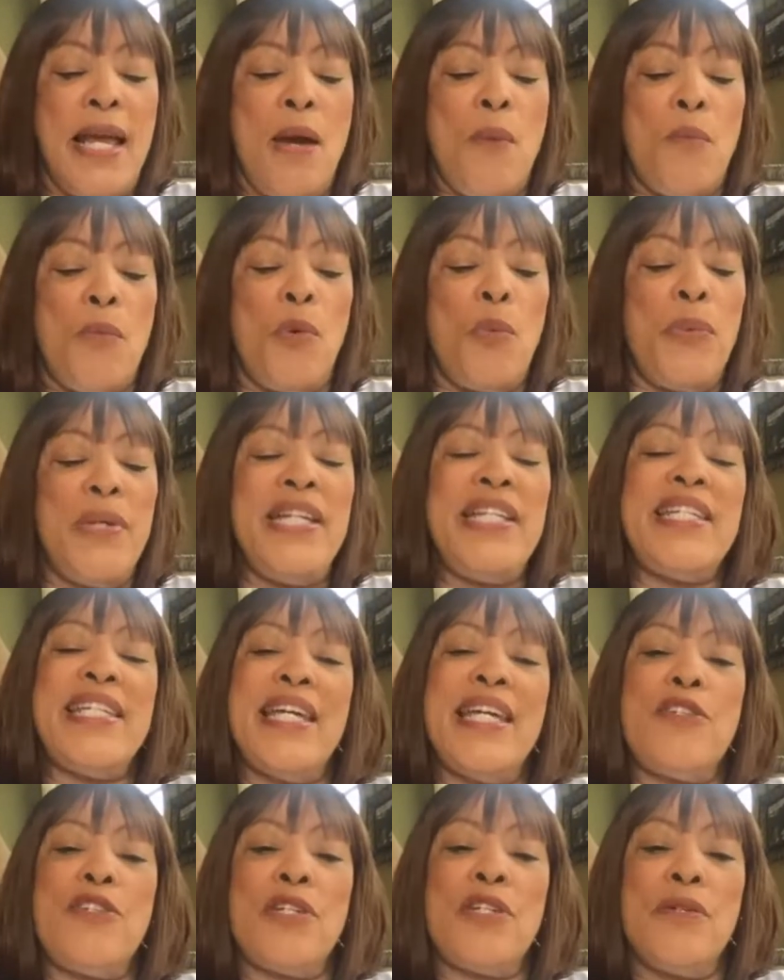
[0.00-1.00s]
when we
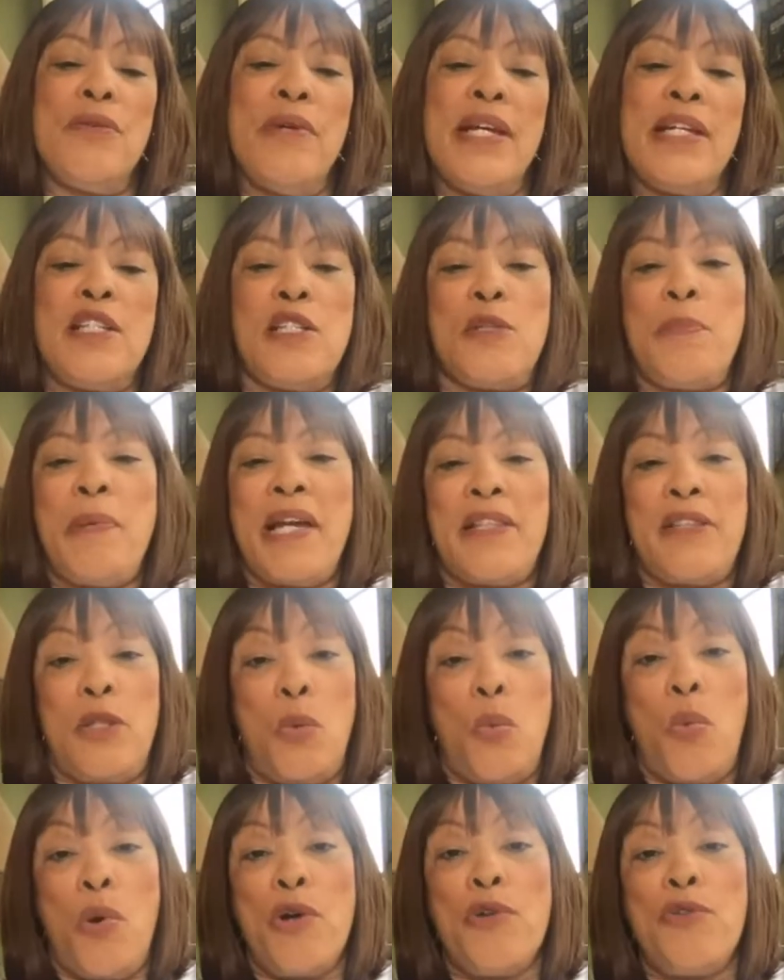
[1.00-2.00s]
tend to expect the
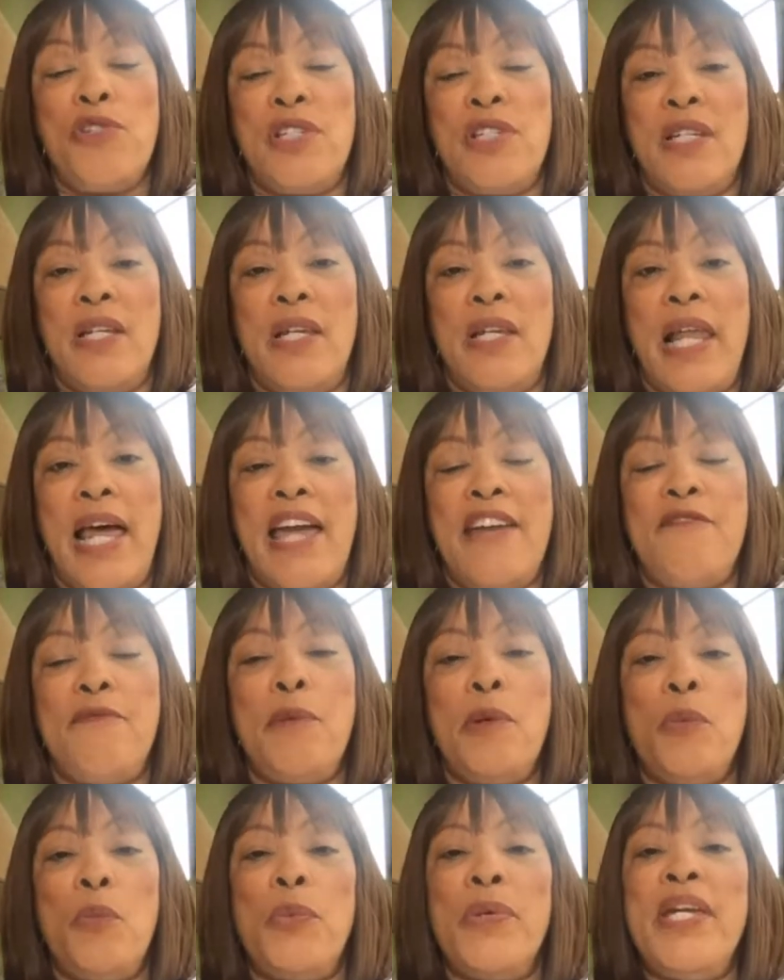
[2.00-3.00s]
worst in life.
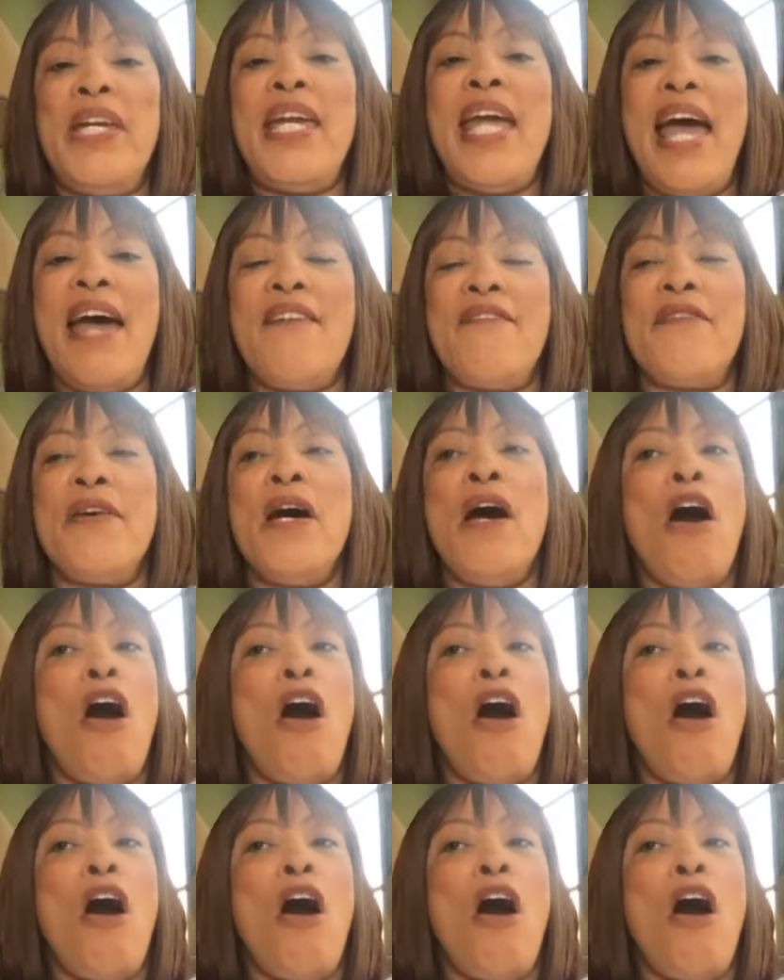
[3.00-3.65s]
But we have